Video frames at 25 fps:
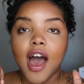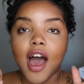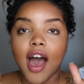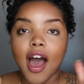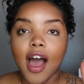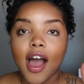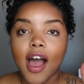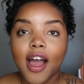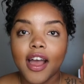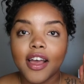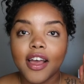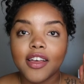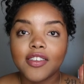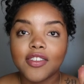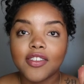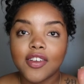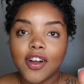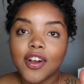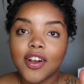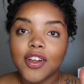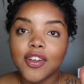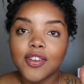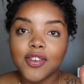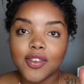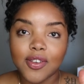I
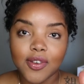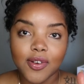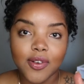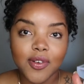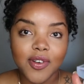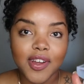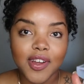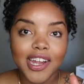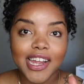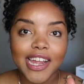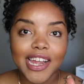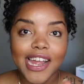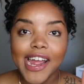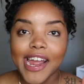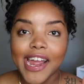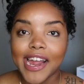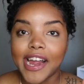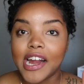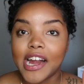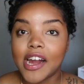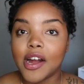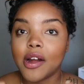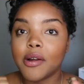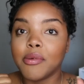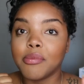started doing
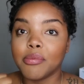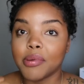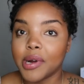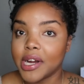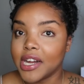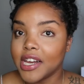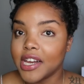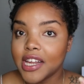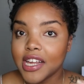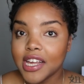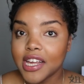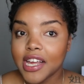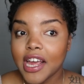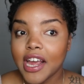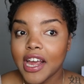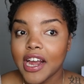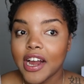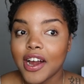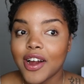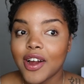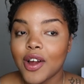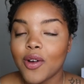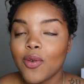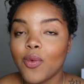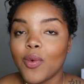hair, braiding
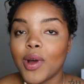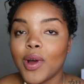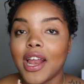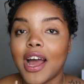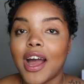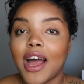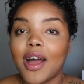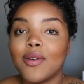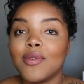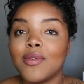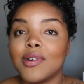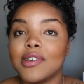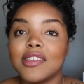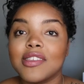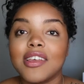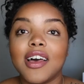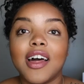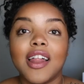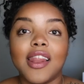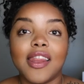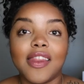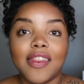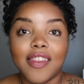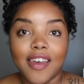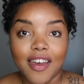hair, when I was
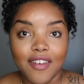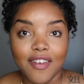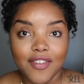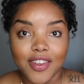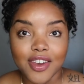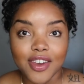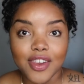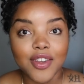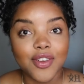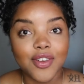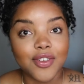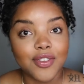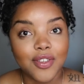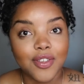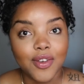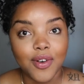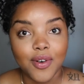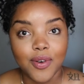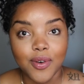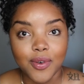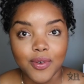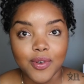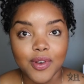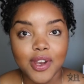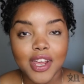eleven years
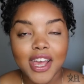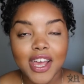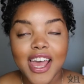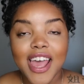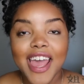old.